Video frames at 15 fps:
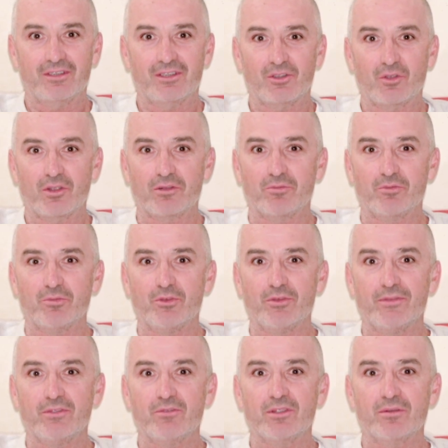incredible
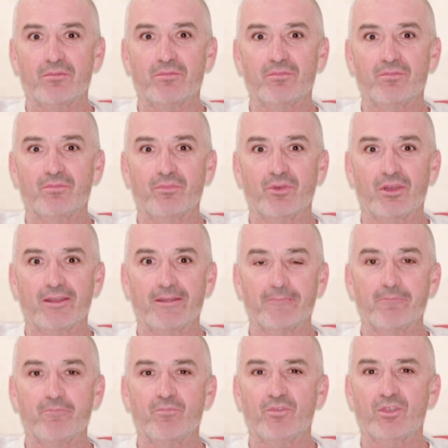movie written by
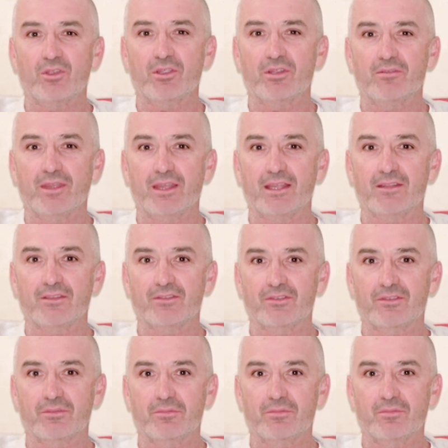very advanced